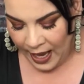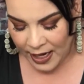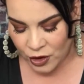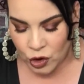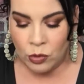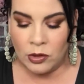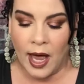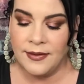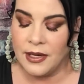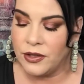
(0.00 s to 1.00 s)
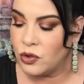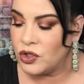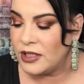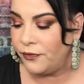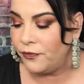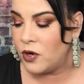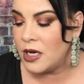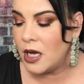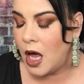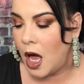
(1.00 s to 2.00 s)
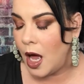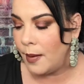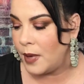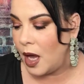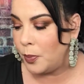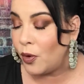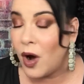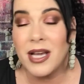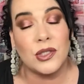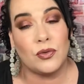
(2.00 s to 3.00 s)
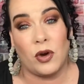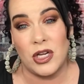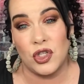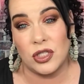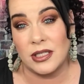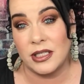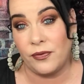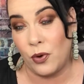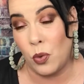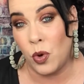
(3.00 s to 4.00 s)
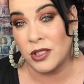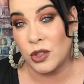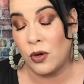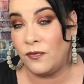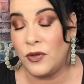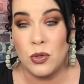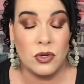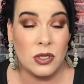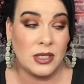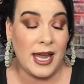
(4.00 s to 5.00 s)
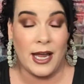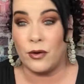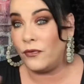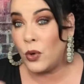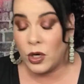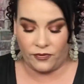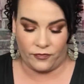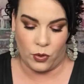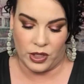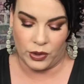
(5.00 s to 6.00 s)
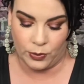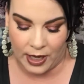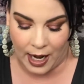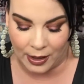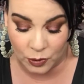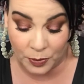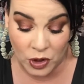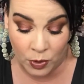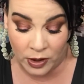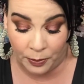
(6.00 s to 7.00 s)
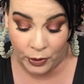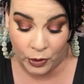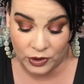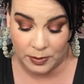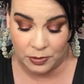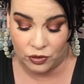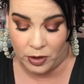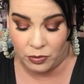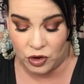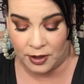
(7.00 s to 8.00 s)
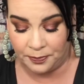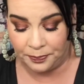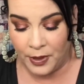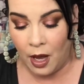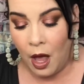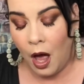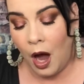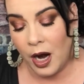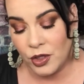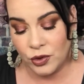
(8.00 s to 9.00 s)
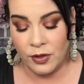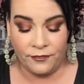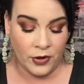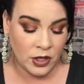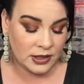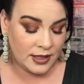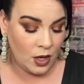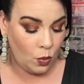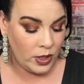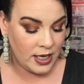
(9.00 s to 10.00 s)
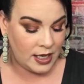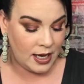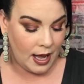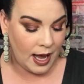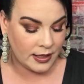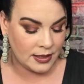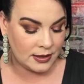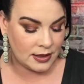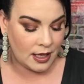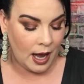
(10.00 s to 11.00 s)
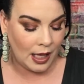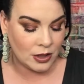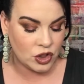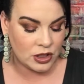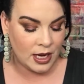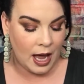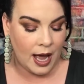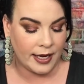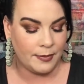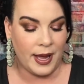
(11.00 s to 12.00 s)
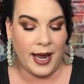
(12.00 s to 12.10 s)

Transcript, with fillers: And I do like that there's different um, price ranges and different ones. So if you can't afford the $43, but you want a per subscription. All right, so the first thing we got is this collagen eye